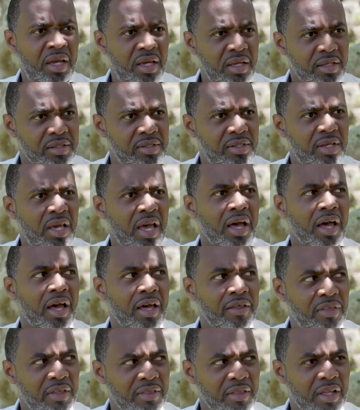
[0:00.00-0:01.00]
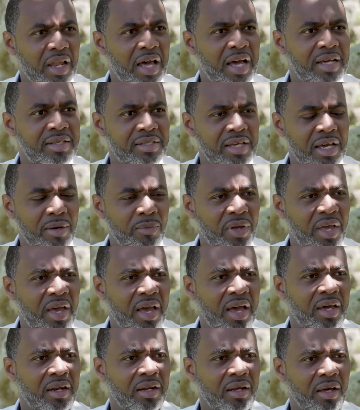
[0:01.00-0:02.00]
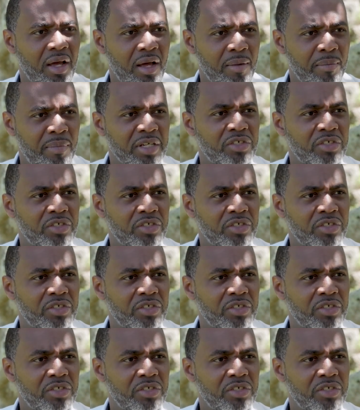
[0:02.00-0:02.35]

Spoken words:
It is, yeah. I think the last time we had a